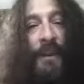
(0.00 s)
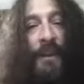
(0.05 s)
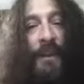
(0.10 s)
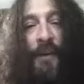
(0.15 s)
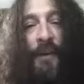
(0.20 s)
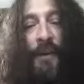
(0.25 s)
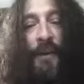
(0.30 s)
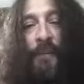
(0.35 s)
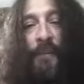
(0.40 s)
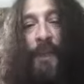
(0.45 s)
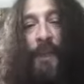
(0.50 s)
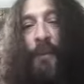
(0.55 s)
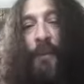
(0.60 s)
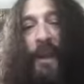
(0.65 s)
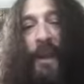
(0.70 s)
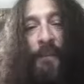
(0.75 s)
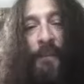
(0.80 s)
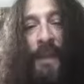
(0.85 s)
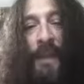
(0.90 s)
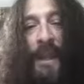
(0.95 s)
You know what I mean
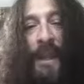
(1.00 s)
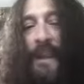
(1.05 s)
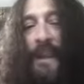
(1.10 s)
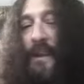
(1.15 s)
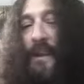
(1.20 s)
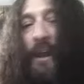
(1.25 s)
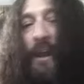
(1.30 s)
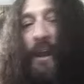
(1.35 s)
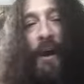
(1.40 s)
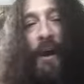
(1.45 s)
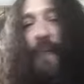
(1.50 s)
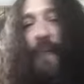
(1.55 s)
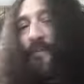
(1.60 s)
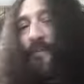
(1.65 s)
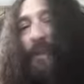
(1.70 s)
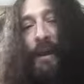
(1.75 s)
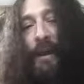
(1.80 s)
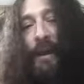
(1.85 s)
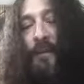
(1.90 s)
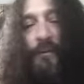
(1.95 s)
when I'm needed.
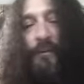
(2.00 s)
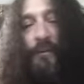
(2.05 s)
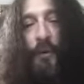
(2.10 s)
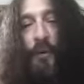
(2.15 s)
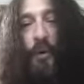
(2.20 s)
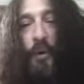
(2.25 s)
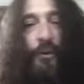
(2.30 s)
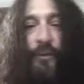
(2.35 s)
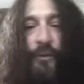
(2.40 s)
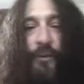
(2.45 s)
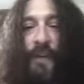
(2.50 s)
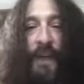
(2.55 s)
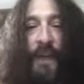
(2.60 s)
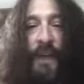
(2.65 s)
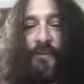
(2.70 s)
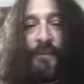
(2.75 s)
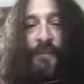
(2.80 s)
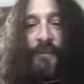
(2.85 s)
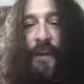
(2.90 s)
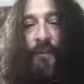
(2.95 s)
The vocals
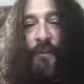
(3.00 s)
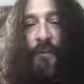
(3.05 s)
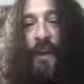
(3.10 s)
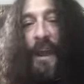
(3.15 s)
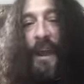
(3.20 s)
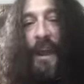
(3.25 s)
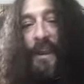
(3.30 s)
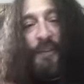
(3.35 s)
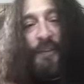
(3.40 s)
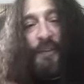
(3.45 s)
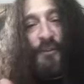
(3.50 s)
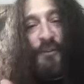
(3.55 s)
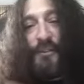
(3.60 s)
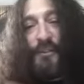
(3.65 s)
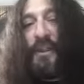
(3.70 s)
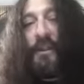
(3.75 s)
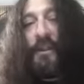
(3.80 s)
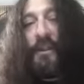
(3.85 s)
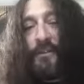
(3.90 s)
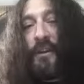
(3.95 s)
I've never had interest in.